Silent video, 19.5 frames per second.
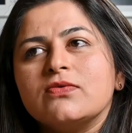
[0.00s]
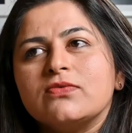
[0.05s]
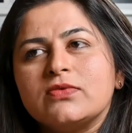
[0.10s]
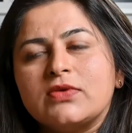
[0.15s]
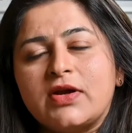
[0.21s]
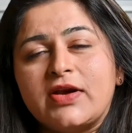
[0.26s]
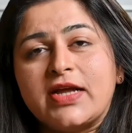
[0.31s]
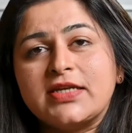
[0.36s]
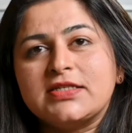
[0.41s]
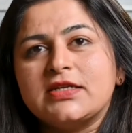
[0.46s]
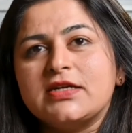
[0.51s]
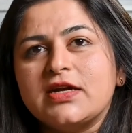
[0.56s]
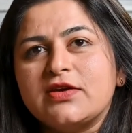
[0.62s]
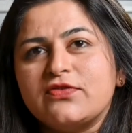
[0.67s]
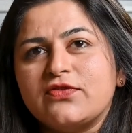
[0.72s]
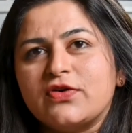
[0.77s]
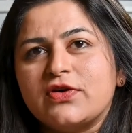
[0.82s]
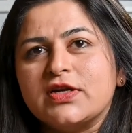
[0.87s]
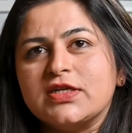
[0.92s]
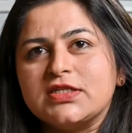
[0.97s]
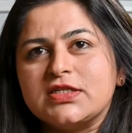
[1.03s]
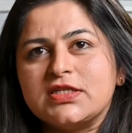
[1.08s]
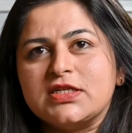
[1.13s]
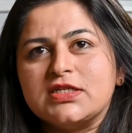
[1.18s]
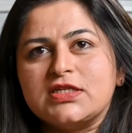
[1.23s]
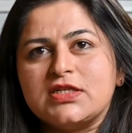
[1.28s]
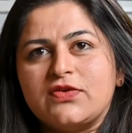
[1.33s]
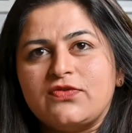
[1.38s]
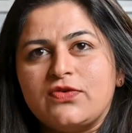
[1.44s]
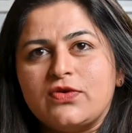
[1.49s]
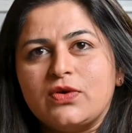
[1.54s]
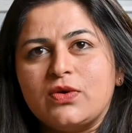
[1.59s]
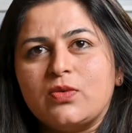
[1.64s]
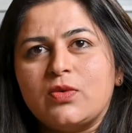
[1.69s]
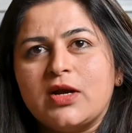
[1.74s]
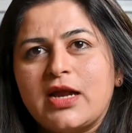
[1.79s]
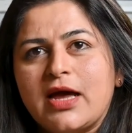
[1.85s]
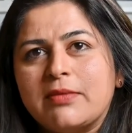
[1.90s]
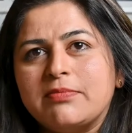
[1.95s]
The resident, for instance, if you know
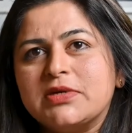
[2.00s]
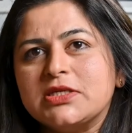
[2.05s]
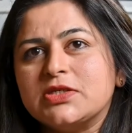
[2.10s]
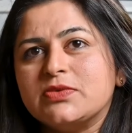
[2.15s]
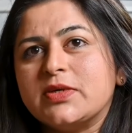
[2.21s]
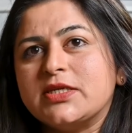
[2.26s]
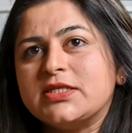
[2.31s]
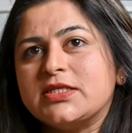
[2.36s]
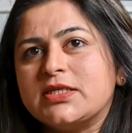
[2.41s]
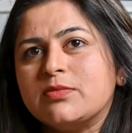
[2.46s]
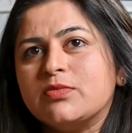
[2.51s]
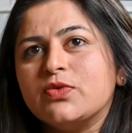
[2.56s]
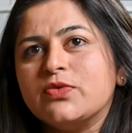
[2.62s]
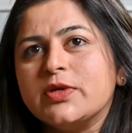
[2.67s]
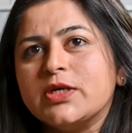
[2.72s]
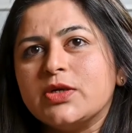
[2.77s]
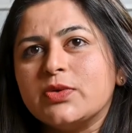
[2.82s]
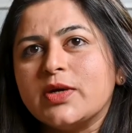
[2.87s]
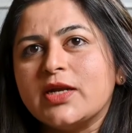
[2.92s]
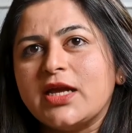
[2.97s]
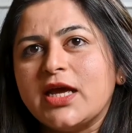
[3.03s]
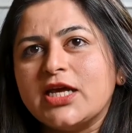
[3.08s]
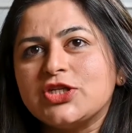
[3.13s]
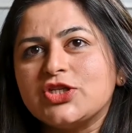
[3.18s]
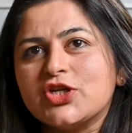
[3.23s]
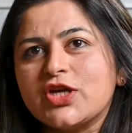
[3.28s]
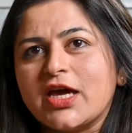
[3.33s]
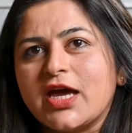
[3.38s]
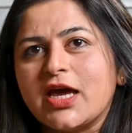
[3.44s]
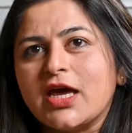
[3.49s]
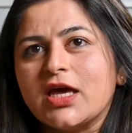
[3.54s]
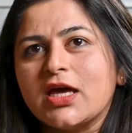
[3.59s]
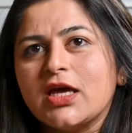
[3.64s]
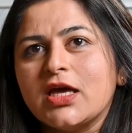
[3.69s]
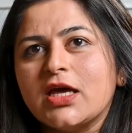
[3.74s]
what happens when they move into an aged care,